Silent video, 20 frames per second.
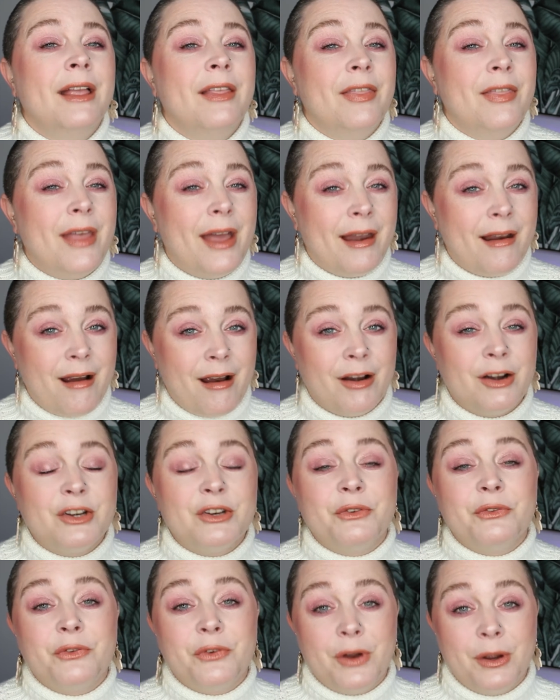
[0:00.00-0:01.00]
that aren't
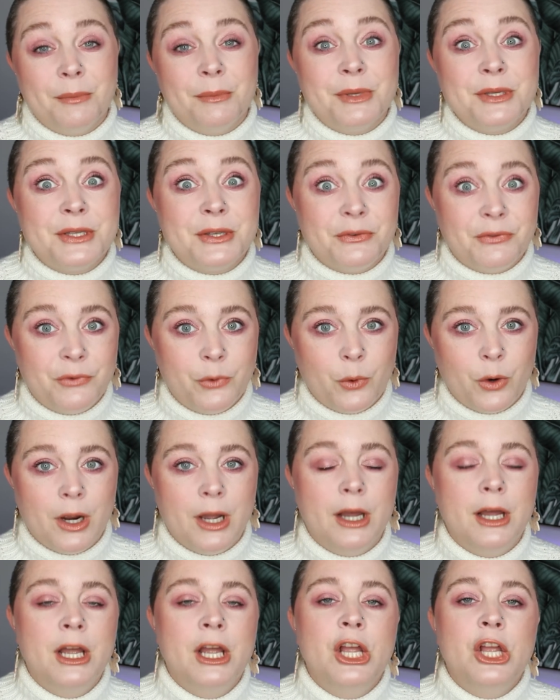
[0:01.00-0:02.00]
from
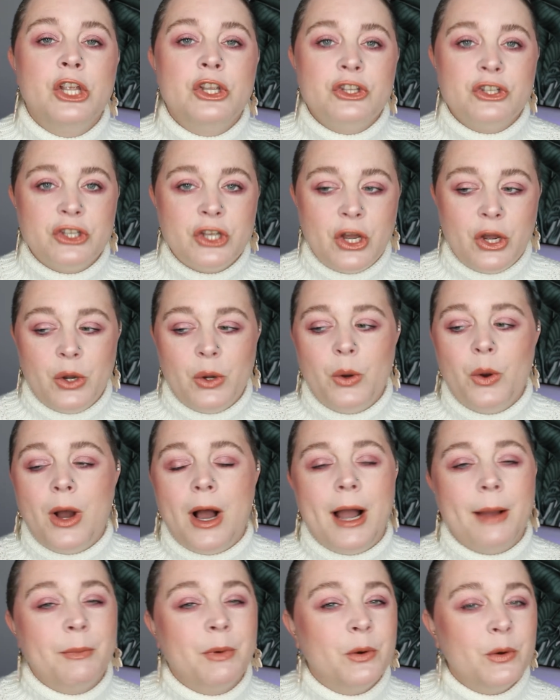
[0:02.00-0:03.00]
Sephora. So
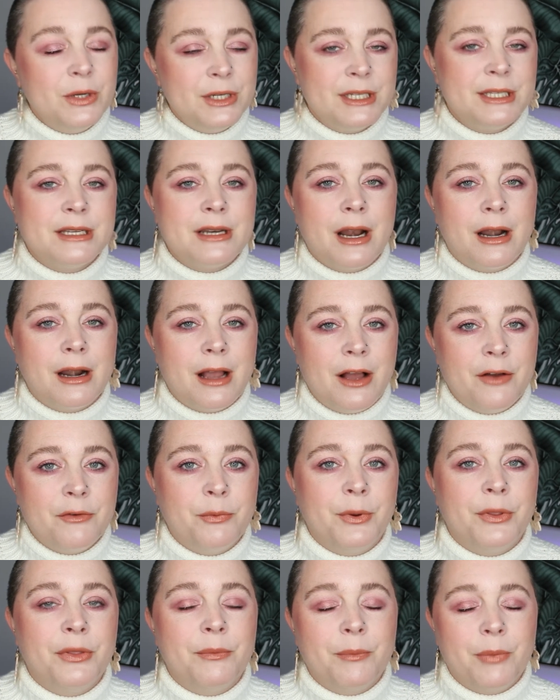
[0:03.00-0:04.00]
I'm going to start
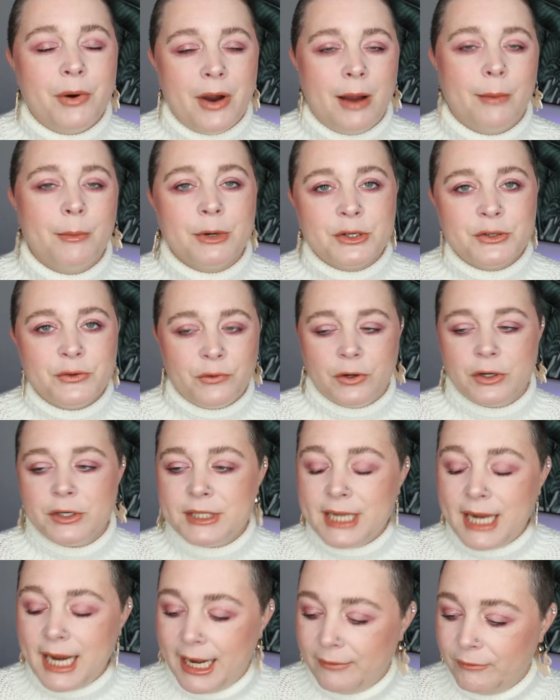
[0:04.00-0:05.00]
off with primers
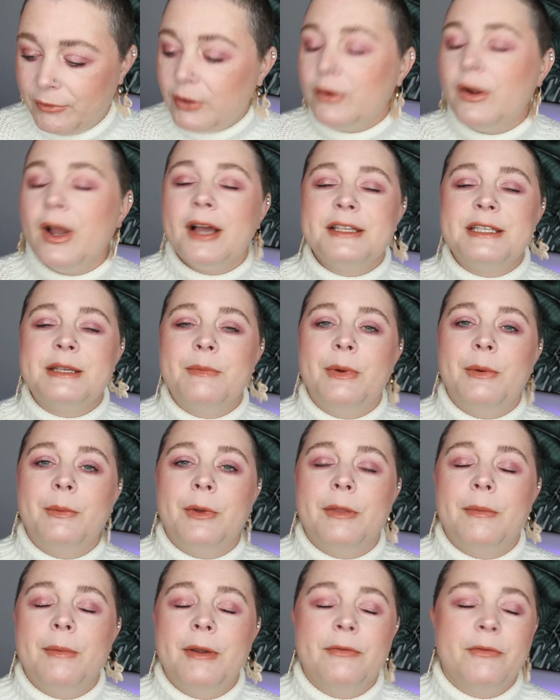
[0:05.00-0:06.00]
first. And if you guys have been
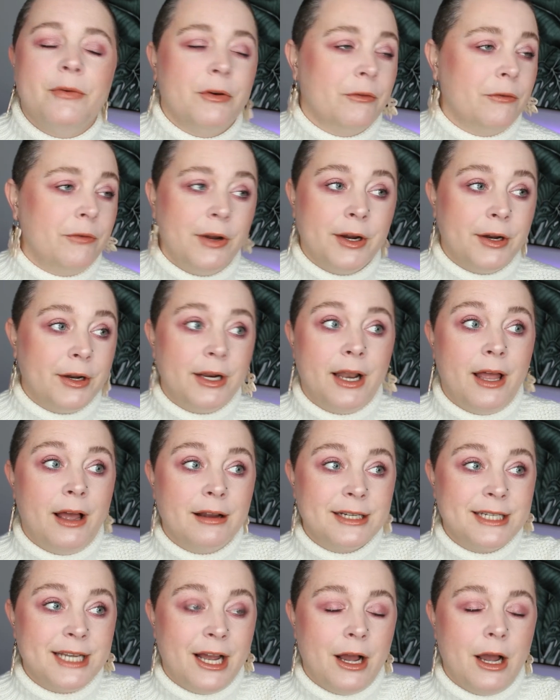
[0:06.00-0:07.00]
with me for a very
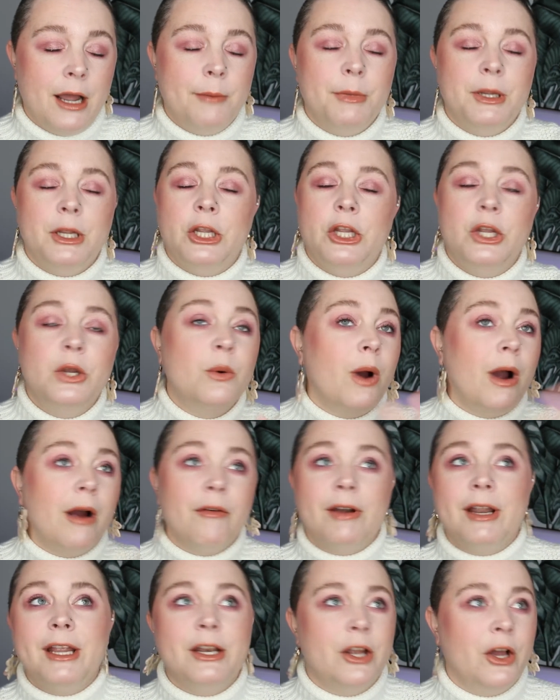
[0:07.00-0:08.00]
long time, you
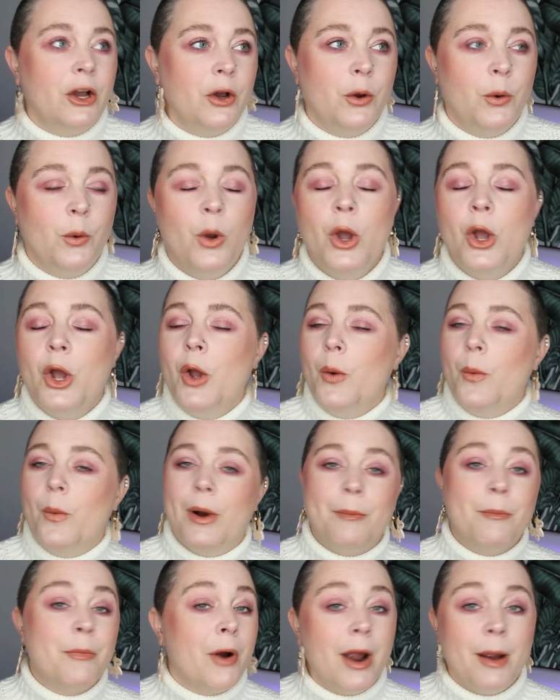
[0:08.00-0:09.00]
already know
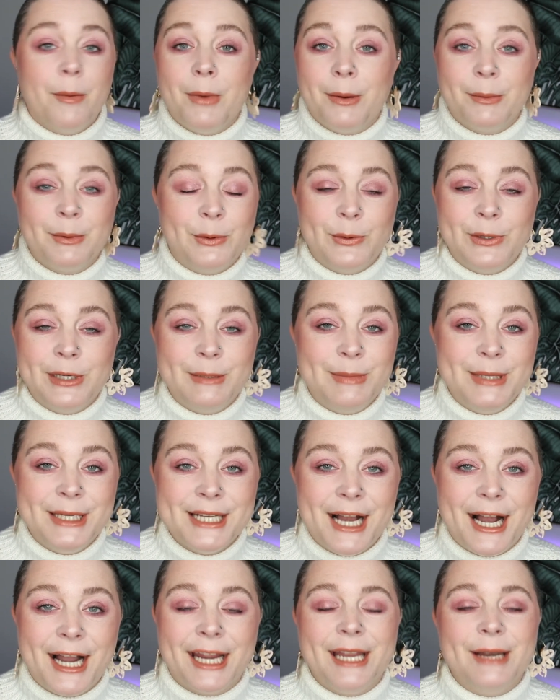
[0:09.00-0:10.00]
what primer I'm going to be
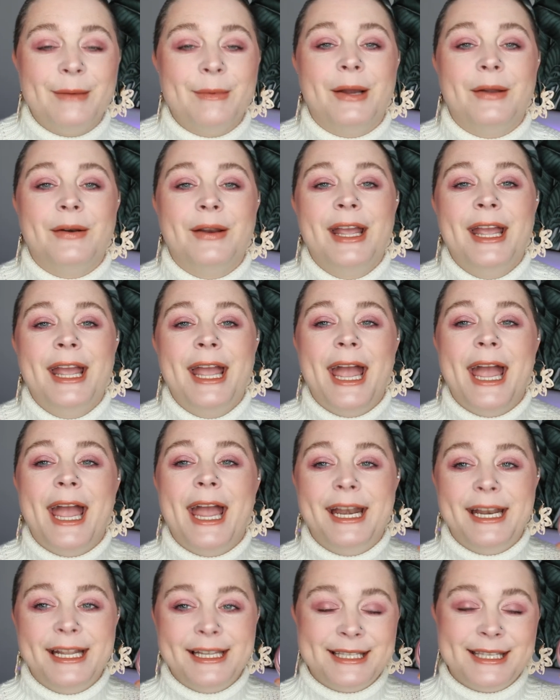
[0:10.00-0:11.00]
talking about.
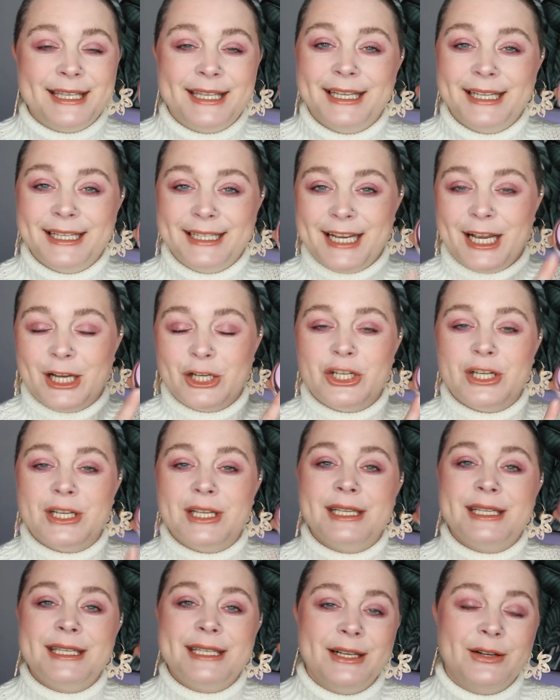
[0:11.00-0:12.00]
And it's the
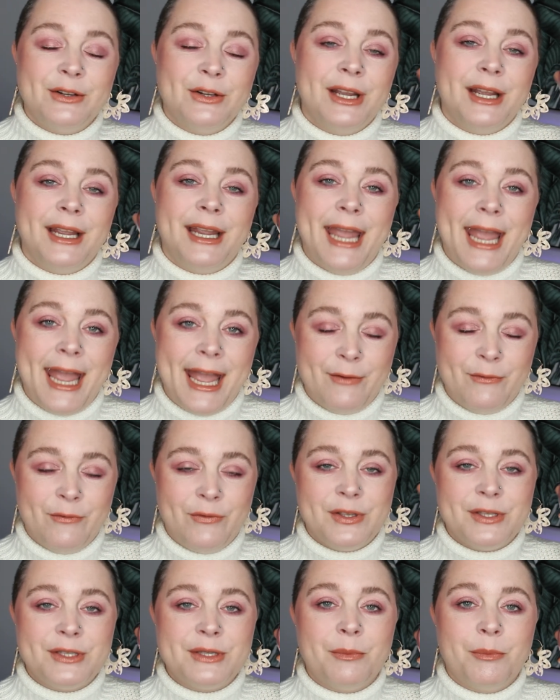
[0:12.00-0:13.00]
Tatcha Silk
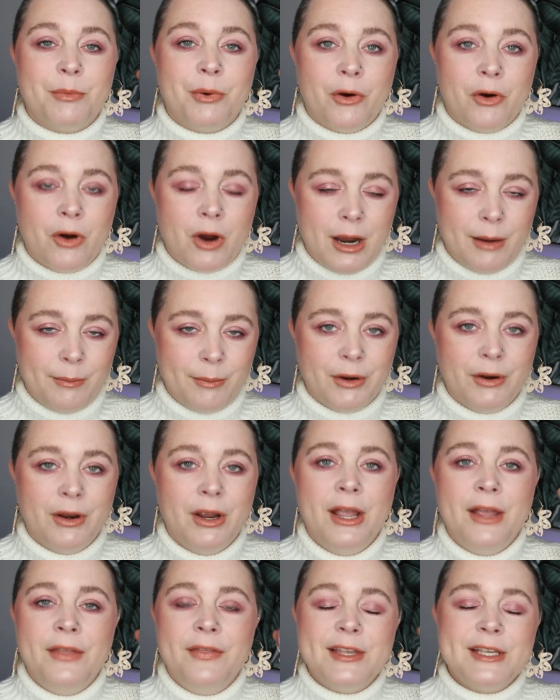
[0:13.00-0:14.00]
Canvas Primer.
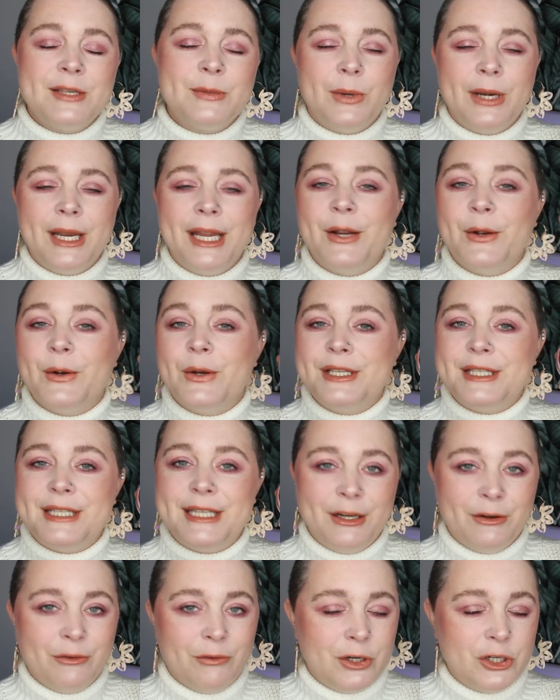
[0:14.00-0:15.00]
This one here is
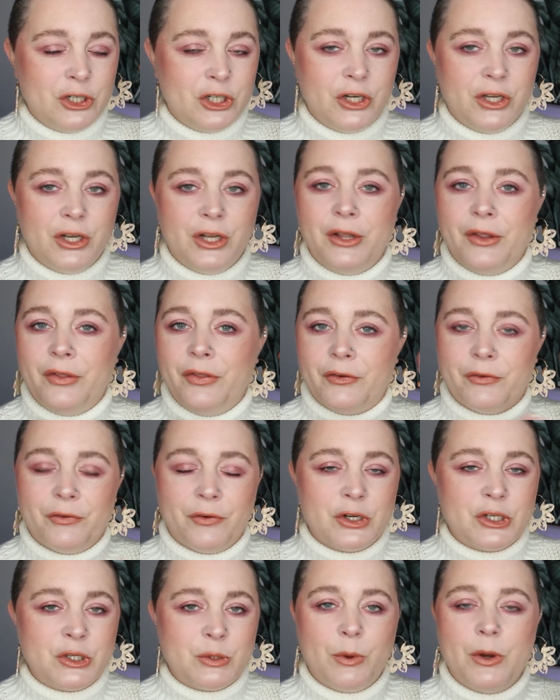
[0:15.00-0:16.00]
the original, the
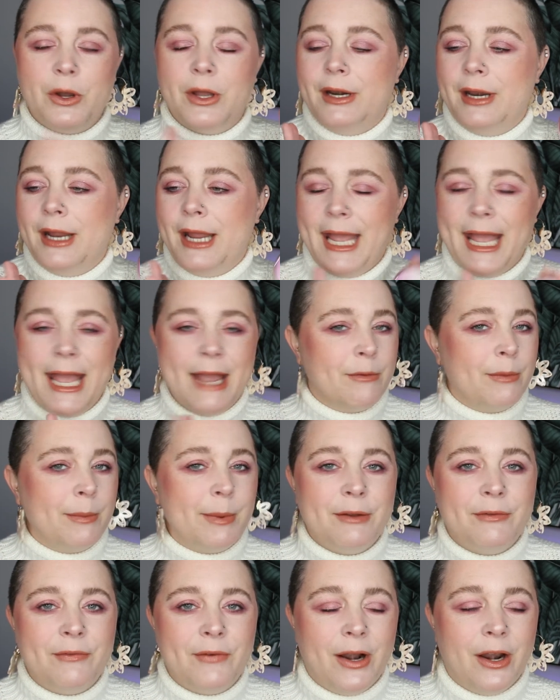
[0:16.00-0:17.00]
first one.
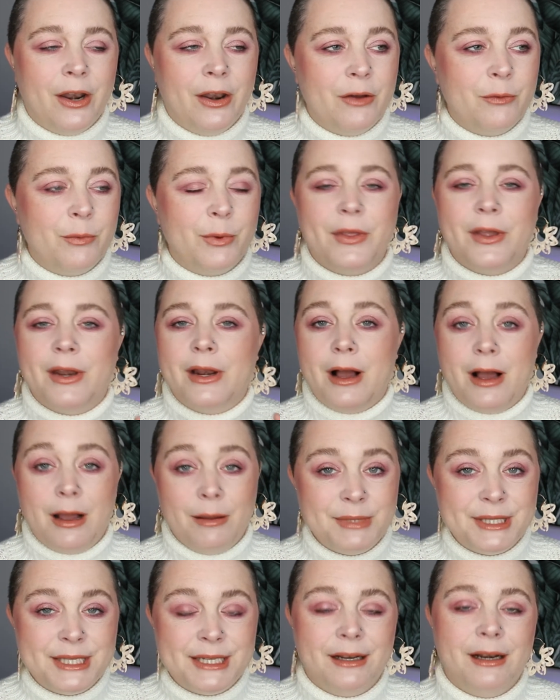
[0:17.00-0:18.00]
Everybody fell in love with it.
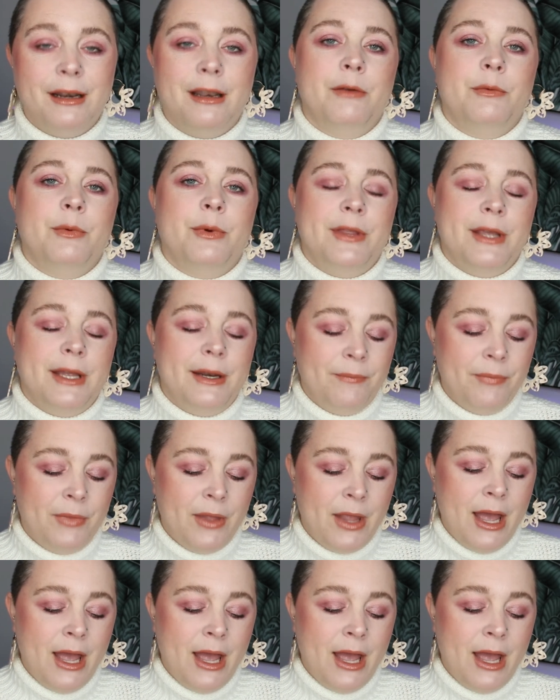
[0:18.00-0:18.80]
I'm still in love with it.